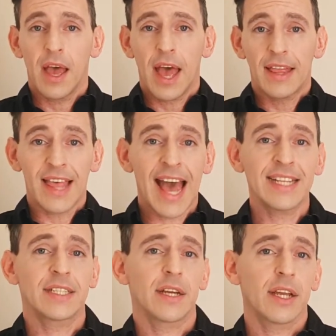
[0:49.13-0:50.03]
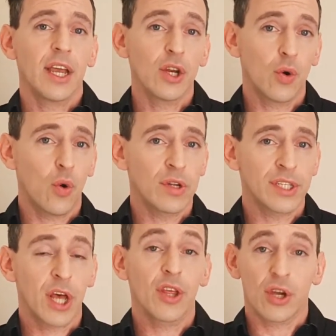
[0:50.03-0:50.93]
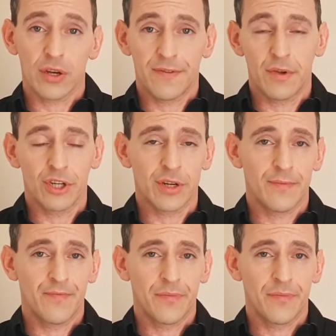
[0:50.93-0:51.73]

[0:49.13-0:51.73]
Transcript: and that can cause the confusion.